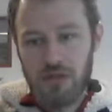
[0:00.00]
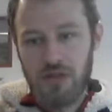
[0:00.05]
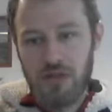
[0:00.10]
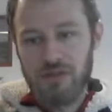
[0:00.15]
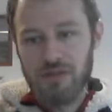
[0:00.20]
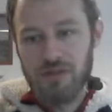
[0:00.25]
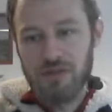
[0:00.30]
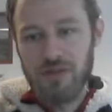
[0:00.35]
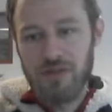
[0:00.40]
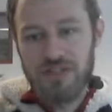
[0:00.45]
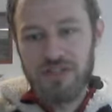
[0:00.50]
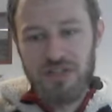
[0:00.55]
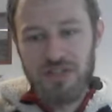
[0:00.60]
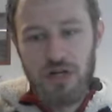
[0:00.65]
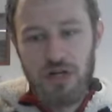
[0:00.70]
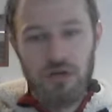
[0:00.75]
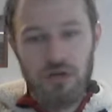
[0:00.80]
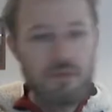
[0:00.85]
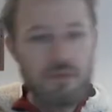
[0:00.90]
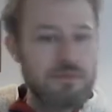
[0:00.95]
to it.
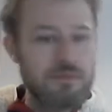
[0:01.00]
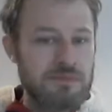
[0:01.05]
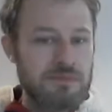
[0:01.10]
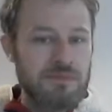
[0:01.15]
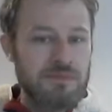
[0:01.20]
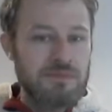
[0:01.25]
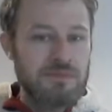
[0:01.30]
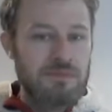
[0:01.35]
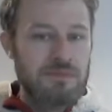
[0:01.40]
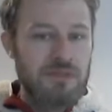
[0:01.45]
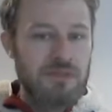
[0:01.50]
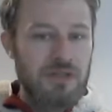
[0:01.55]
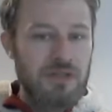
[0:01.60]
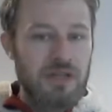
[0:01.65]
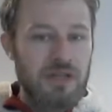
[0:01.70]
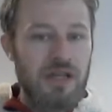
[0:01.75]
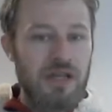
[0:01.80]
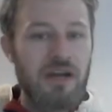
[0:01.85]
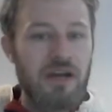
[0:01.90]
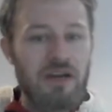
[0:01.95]
So
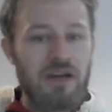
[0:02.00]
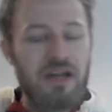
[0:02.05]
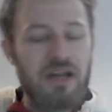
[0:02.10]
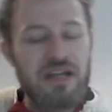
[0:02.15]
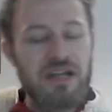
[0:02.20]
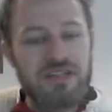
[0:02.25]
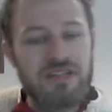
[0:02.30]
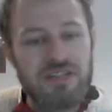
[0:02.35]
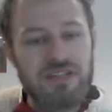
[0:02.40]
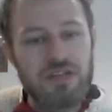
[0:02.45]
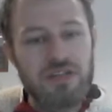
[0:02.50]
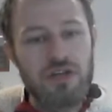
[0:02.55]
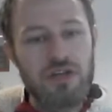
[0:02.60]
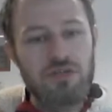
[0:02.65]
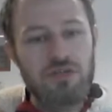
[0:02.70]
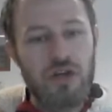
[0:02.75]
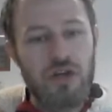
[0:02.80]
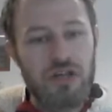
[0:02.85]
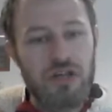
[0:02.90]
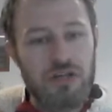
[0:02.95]
here is the
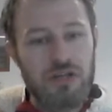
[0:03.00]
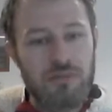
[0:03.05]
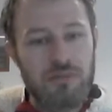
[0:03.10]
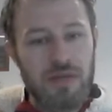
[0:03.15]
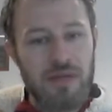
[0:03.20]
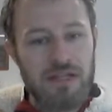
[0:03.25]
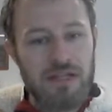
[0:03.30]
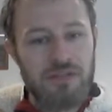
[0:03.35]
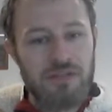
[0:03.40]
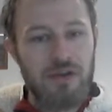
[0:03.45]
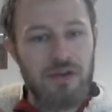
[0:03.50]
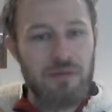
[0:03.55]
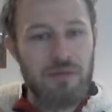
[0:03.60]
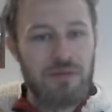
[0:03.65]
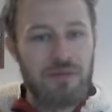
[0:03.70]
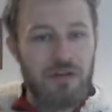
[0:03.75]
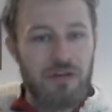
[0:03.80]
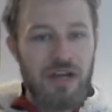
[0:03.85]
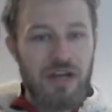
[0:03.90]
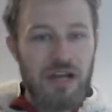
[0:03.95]
2-rodded
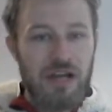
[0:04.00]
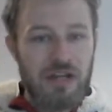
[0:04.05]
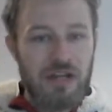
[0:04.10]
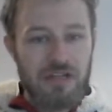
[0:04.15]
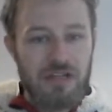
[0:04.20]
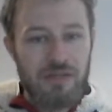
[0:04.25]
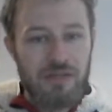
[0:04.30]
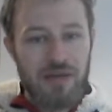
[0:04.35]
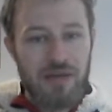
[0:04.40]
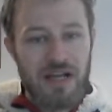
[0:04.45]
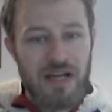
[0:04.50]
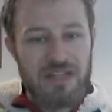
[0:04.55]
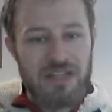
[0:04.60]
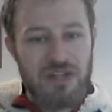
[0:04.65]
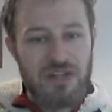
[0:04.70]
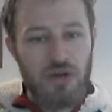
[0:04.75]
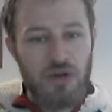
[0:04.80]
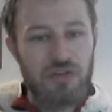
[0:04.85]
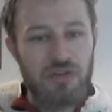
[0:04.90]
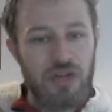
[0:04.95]
magnetometer here. Your man
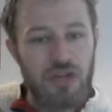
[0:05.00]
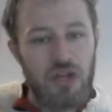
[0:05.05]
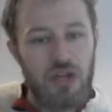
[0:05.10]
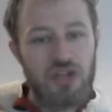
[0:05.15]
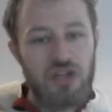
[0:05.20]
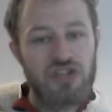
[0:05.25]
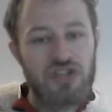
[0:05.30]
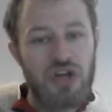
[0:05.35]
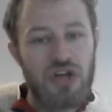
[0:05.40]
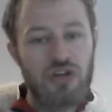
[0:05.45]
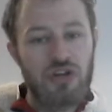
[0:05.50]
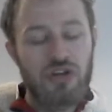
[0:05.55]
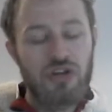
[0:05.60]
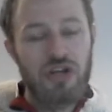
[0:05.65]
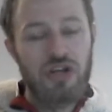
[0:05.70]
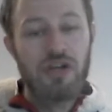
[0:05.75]
is holding it on his shoulder,